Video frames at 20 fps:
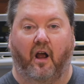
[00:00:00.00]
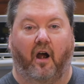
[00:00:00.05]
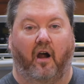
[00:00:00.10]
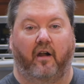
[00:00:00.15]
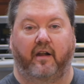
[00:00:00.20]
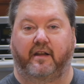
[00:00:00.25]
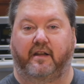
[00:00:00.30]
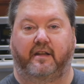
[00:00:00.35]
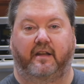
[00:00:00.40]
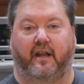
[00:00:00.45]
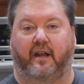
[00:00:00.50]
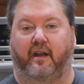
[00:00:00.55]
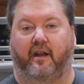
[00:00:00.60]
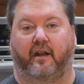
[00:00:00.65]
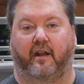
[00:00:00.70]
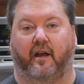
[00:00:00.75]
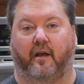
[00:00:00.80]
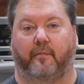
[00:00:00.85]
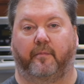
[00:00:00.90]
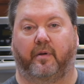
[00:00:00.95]
Already did
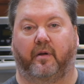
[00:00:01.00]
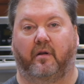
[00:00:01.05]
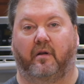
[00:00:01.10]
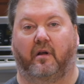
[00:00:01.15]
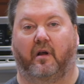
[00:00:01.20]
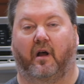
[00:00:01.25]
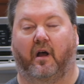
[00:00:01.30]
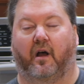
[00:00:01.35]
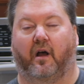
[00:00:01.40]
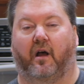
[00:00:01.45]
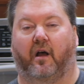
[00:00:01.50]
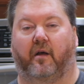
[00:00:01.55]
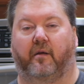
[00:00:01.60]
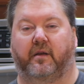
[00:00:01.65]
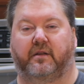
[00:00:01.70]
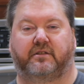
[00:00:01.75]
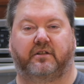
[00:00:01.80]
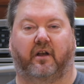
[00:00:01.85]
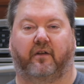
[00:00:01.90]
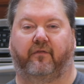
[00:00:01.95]
it up. Uh,
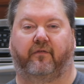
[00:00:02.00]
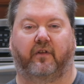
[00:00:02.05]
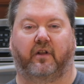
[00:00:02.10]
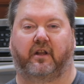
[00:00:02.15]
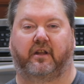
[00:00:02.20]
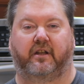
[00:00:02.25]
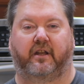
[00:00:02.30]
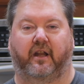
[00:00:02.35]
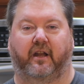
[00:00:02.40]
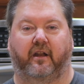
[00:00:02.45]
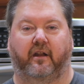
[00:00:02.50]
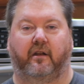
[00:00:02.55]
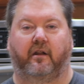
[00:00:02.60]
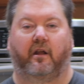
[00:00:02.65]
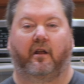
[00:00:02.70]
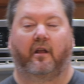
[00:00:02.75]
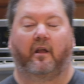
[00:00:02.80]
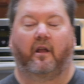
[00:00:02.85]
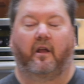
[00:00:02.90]
it's all fully did it.